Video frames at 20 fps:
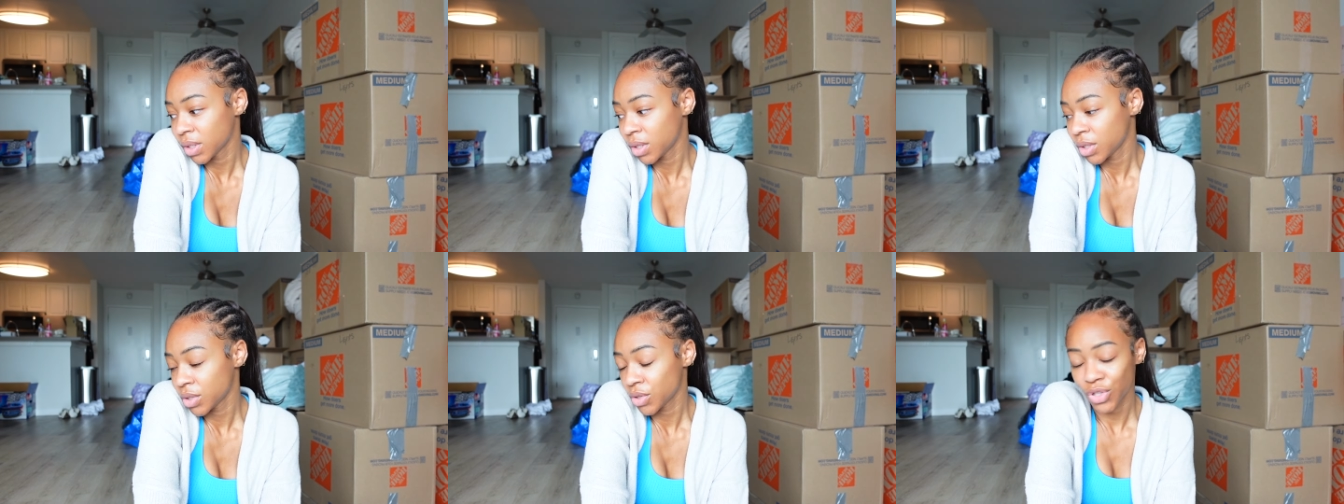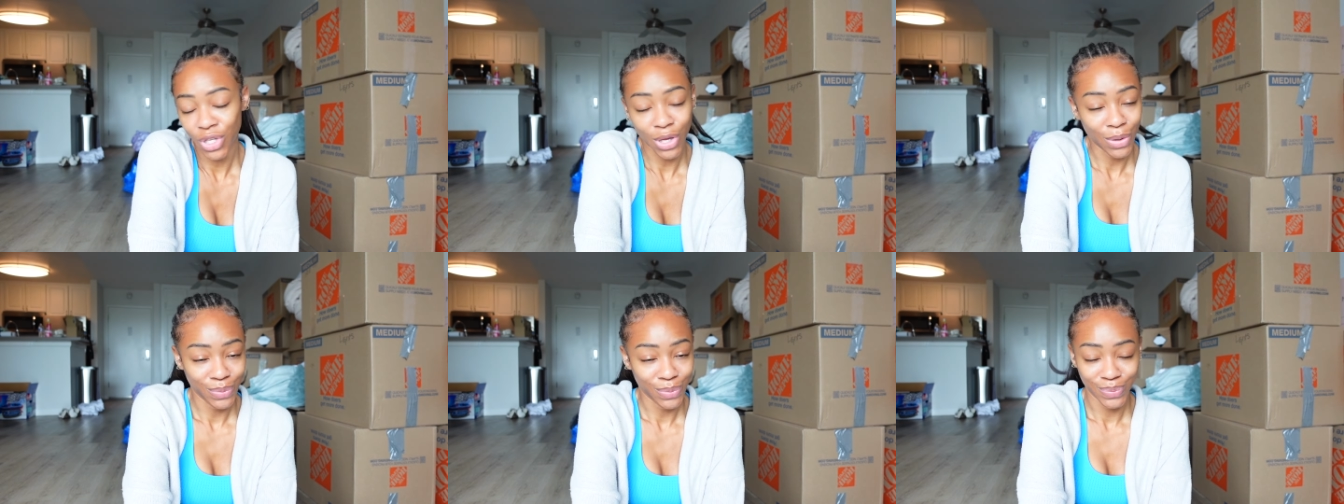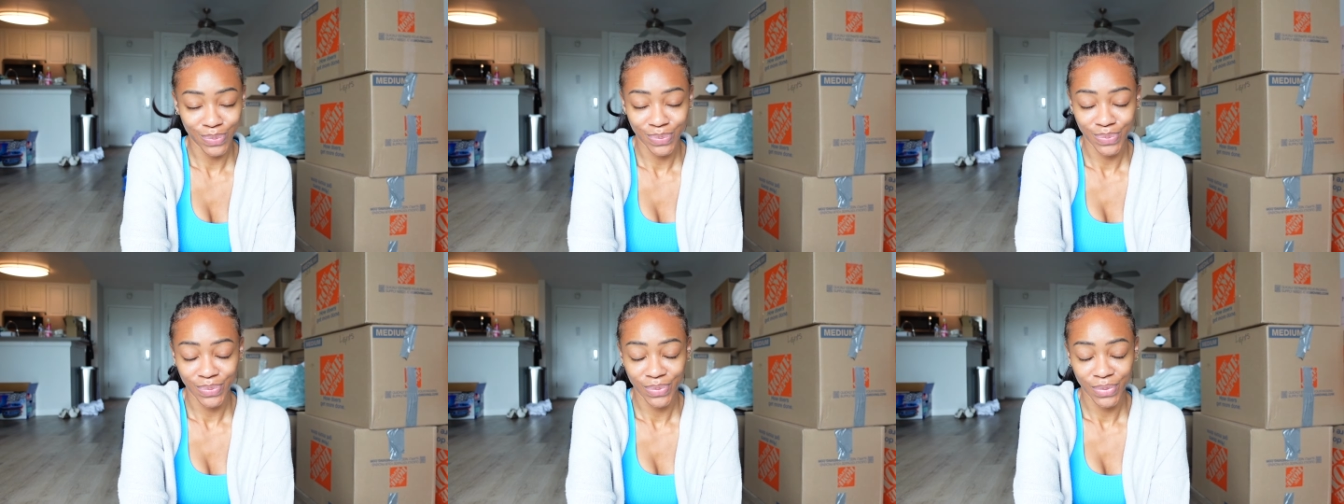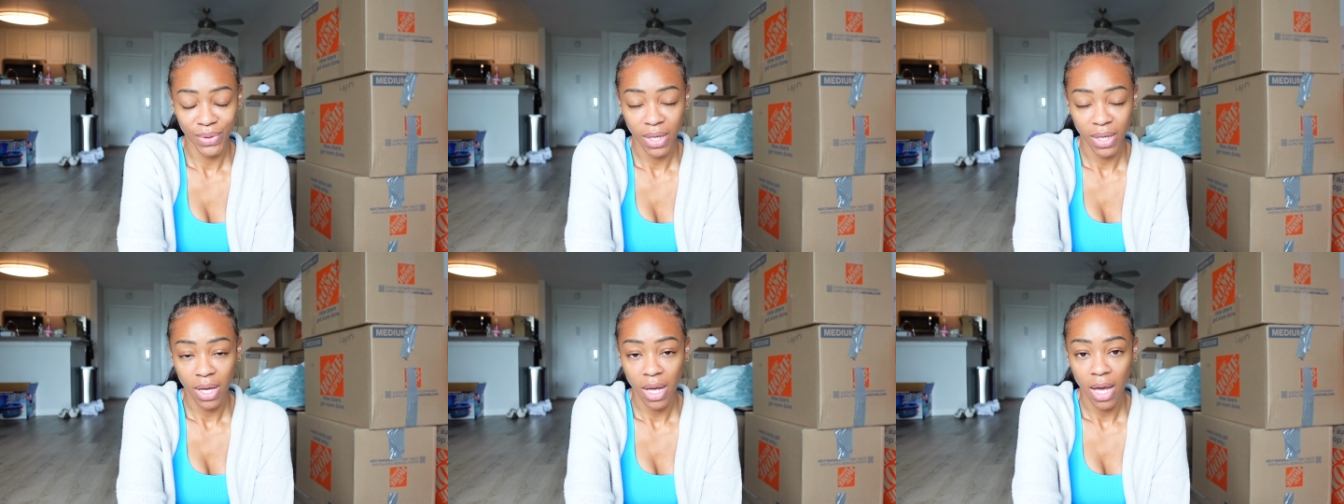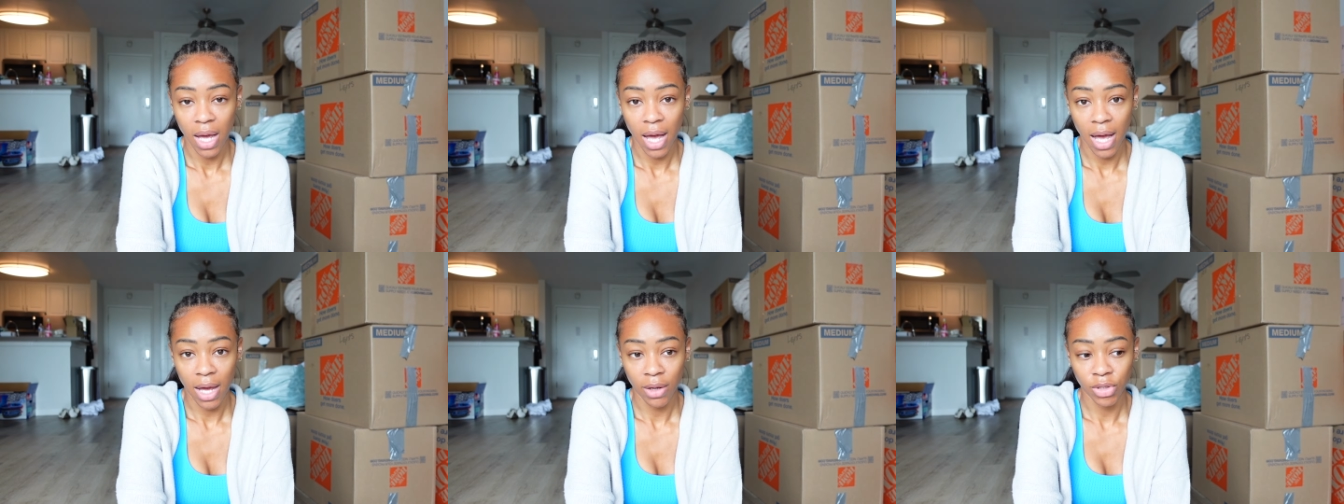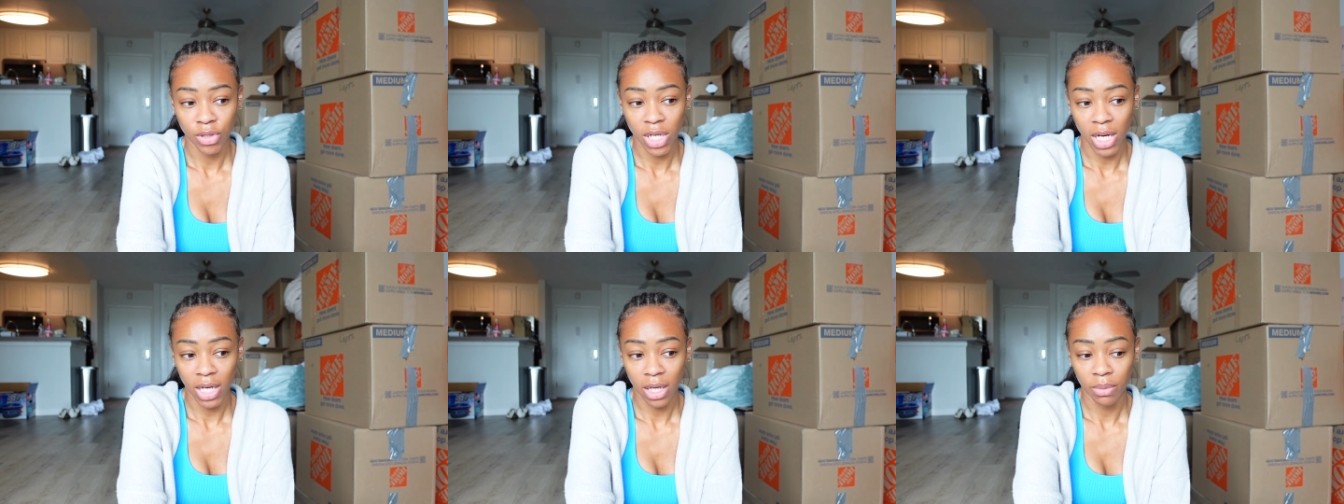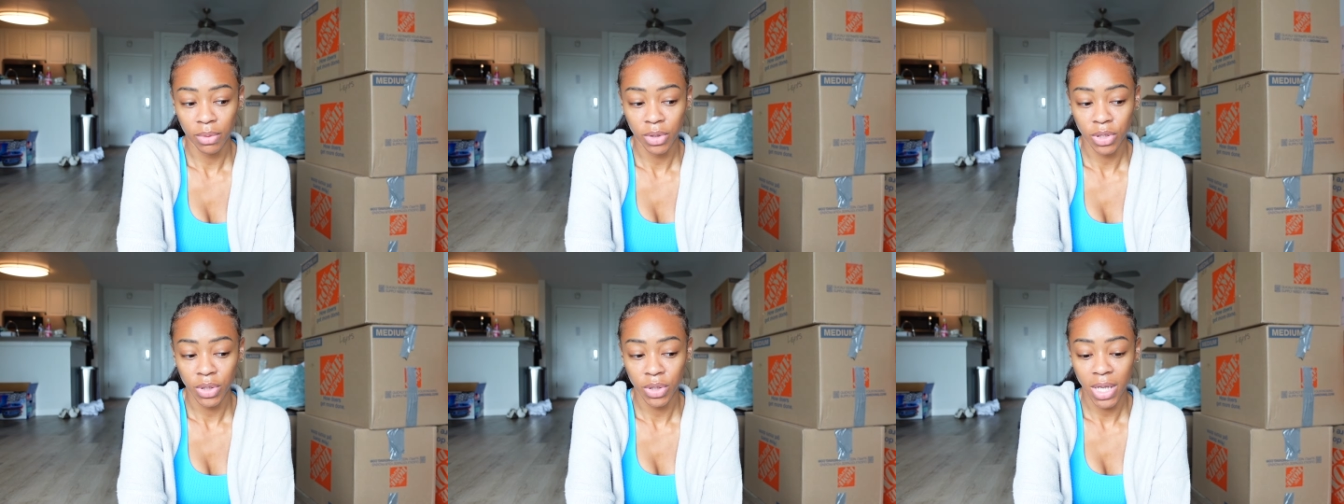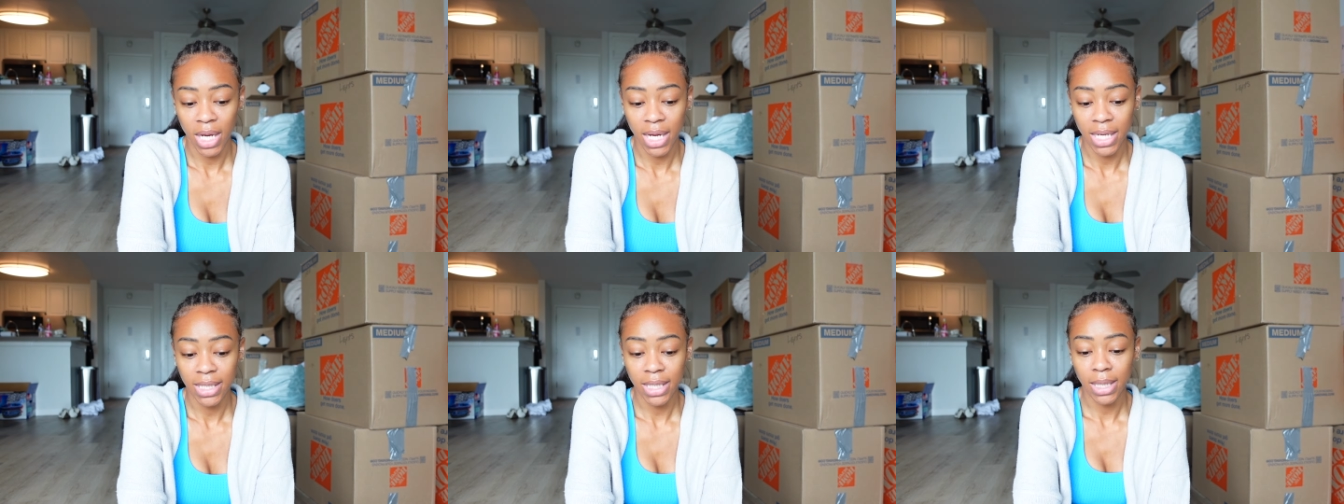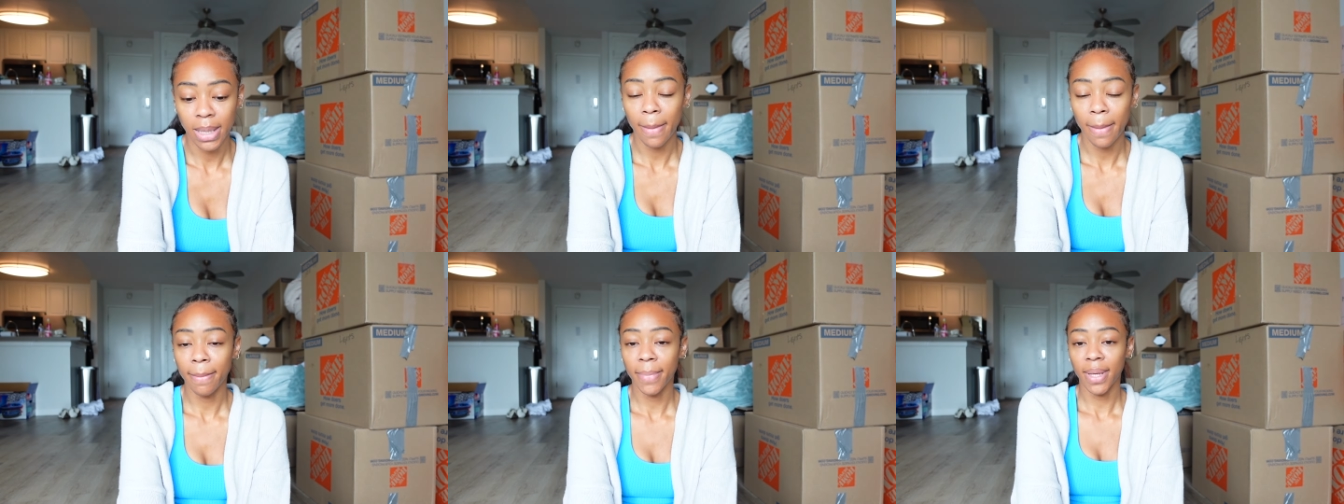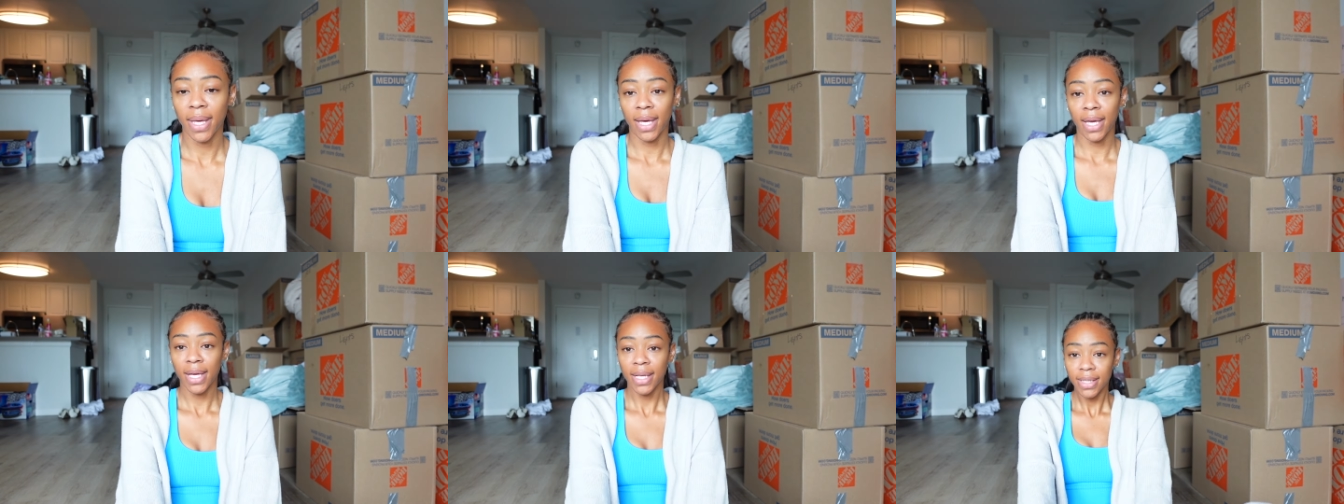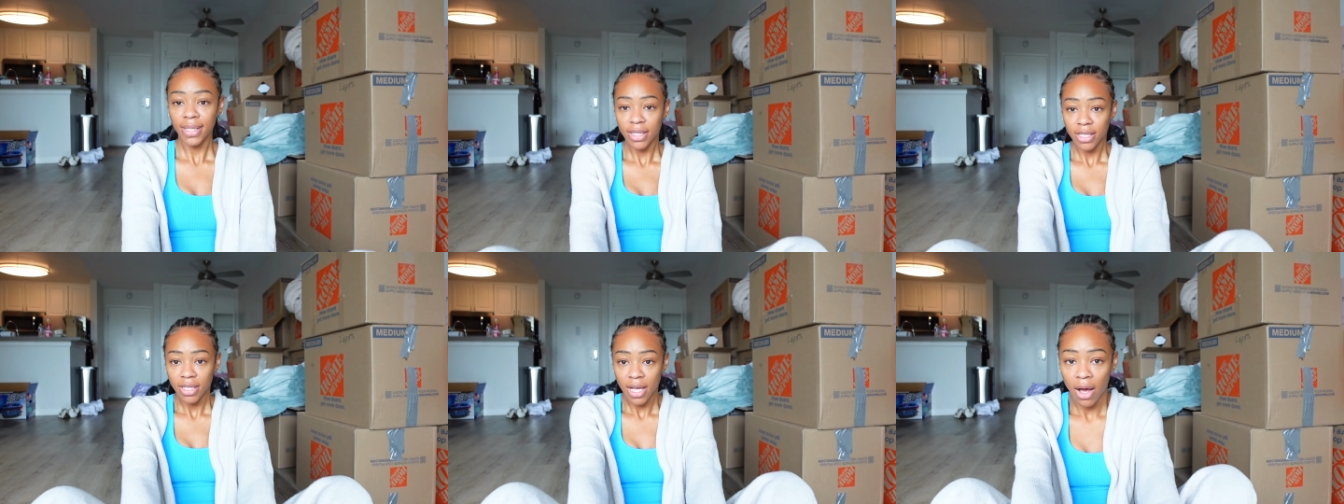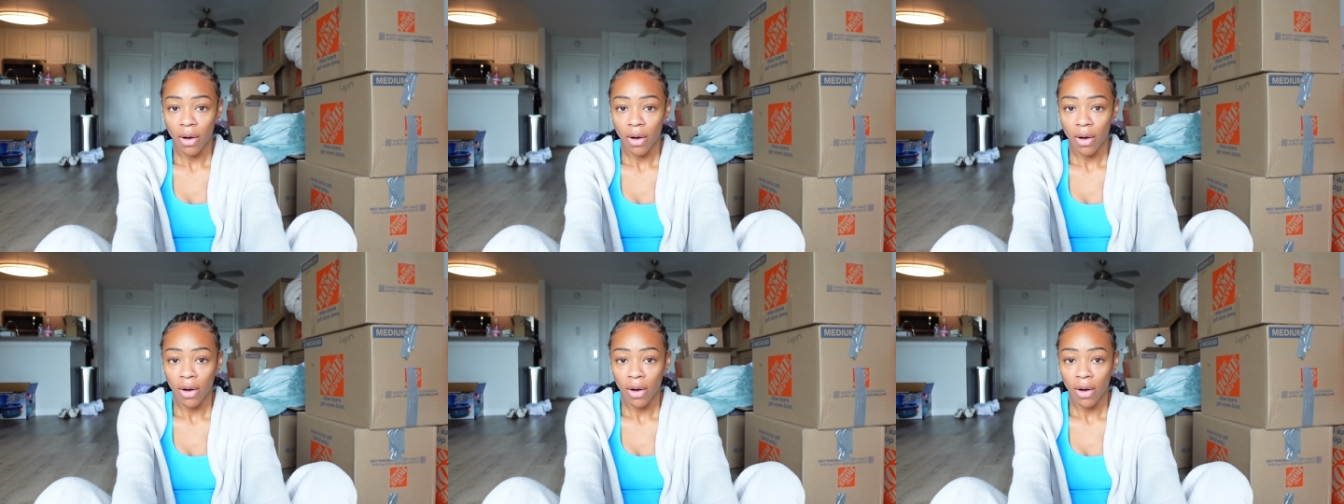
So I'll check in with you guys in a bit.